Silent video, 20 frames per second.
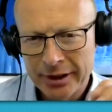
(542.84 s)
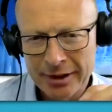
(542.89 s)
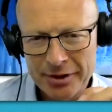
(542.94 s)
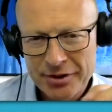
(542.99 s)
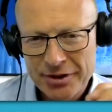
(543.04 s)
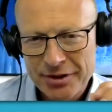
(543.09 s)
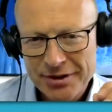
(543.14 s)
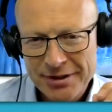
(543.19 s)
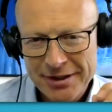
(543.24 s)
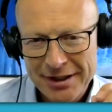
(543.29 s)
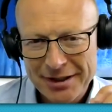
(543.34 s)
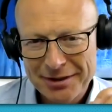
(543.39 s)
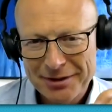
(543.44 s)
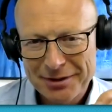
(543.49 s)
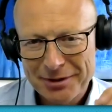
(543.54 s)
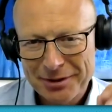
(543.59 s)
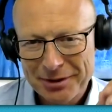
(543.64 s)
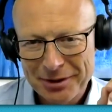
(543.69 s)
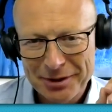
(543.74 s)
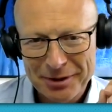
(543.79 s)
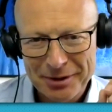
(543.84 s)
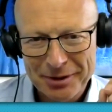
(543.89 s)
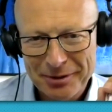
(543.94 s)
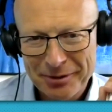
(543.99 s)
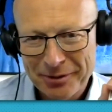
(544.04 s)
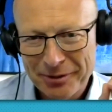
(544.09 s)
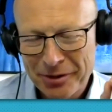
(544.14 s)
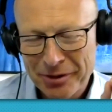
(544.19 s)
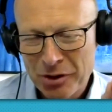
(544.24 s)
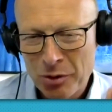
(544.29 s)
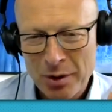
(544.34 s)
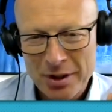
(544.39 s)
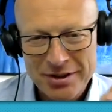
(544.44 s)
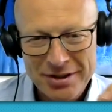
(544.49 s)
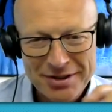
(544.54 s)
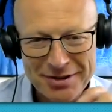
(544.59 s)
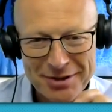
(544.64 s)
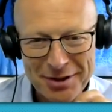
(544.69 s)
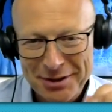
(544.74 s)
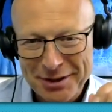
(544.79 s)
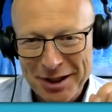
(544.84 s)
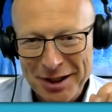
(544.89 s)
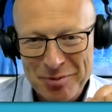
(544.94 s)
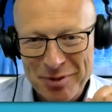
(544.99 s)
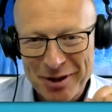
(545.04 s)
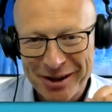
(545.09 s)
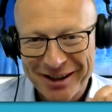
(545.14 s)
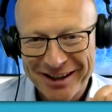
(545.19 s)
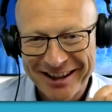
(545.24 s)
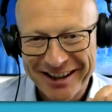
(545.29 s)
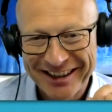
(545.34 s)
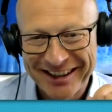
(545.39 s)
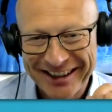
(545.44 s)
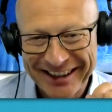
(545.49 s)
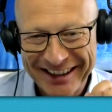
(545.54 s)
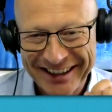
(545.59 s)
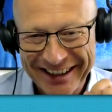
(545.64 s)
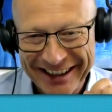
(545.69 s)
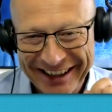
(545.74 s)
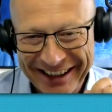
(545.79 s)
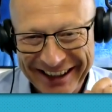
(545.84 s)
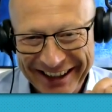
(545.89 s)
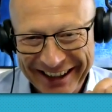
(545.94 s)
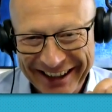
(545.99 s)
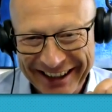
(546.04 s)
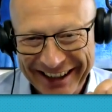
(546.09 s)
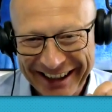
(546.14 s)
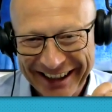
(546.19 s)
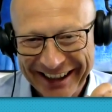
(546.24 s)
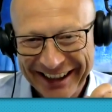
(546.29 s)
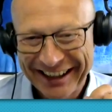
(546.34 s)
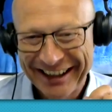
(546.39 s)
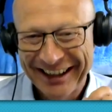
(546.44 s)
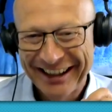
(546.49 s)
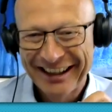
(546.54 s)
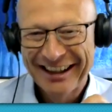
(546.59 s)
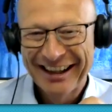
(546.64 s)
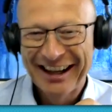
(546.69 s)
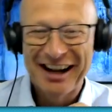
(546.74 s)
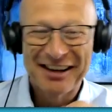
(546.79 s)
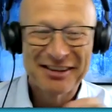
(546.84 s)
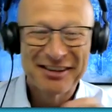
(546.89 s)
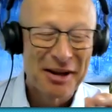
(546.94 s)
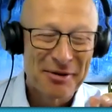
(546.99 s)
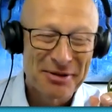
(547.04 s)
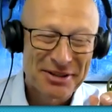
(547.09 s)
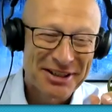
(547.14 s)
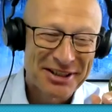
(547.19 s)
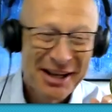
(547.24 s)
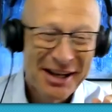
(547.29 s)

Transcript: Clinton said, the U.S. is not Denmark. That